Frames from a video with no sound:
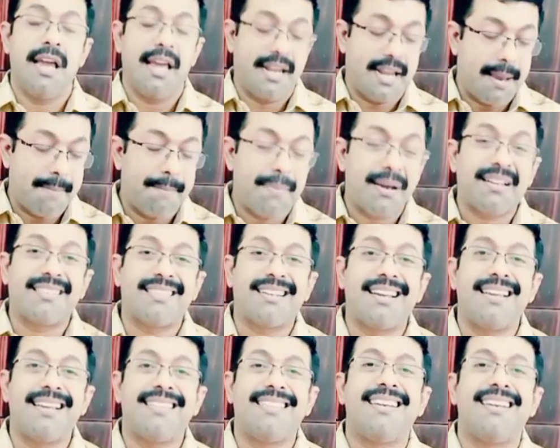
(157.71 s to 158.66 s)
Number
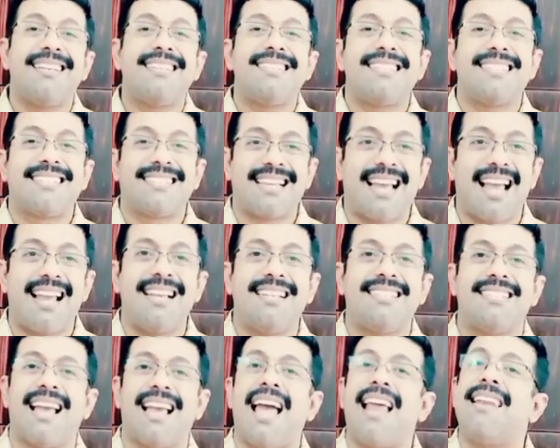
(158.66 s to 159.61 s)
three, the
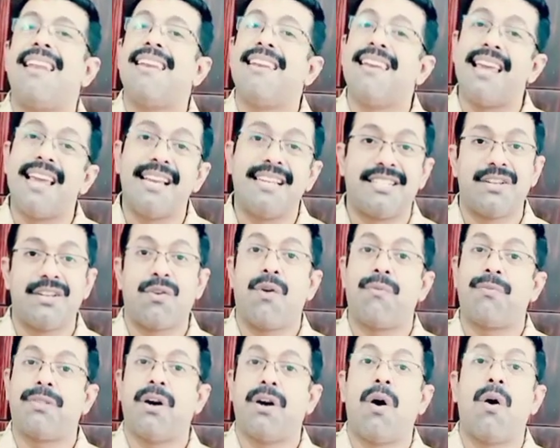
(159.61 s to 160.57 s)
size and nature
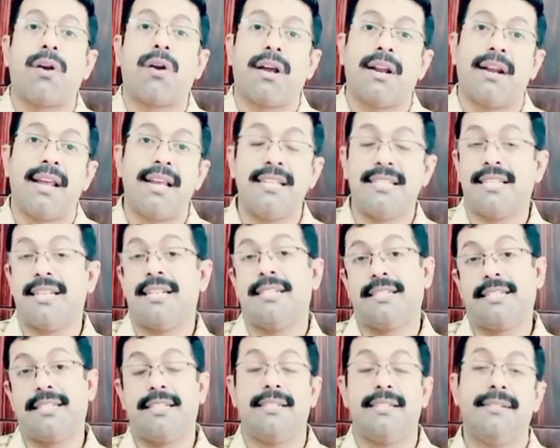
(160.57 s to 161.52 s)
of the
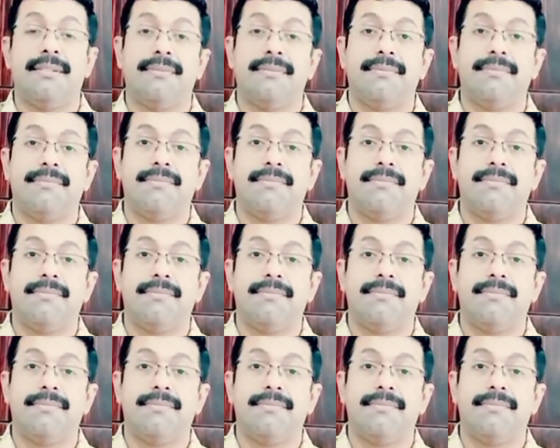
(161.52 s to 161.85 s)
organization.